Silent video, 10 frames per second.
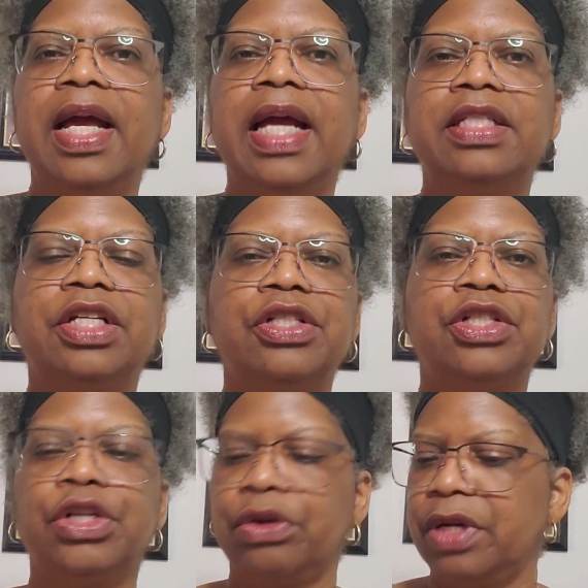It's
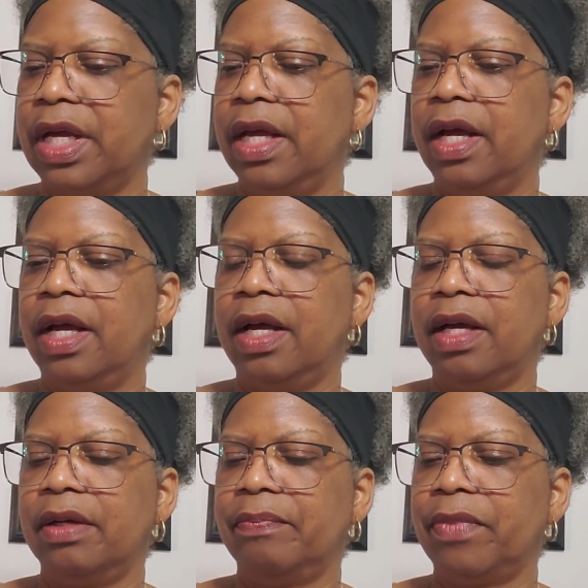considered
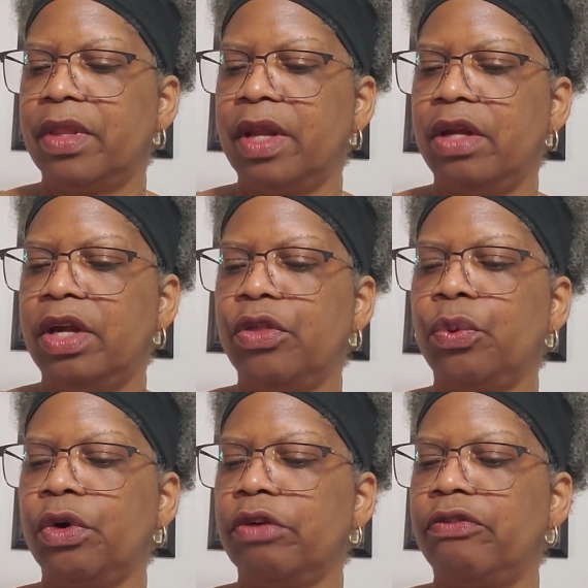another
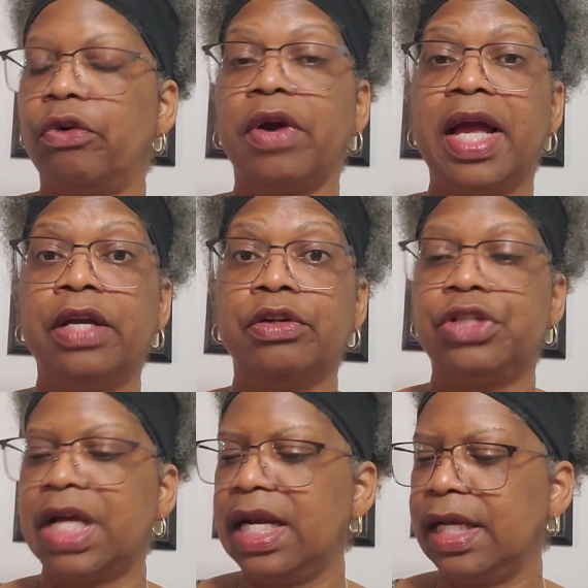word for
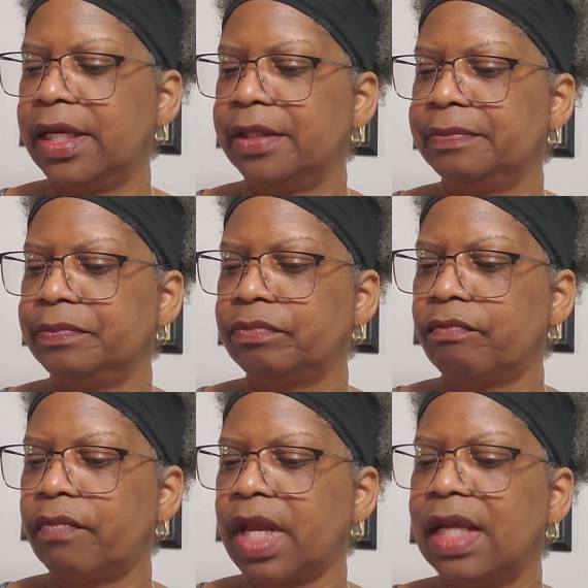energetic,
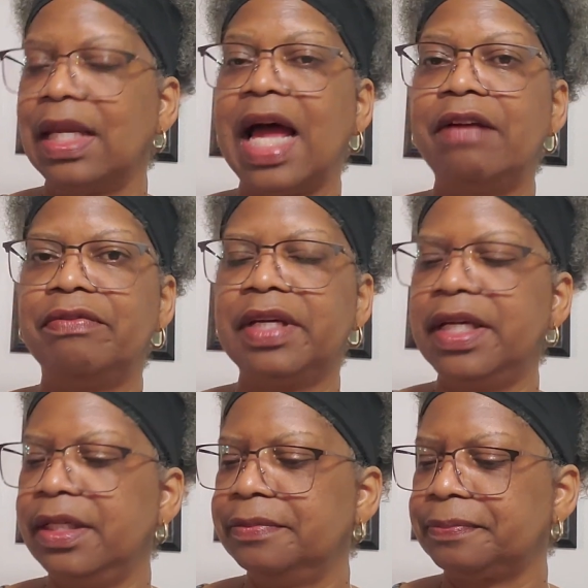
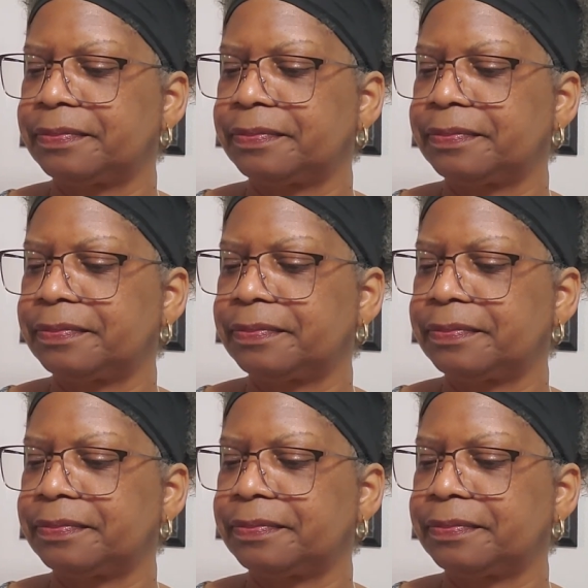lively,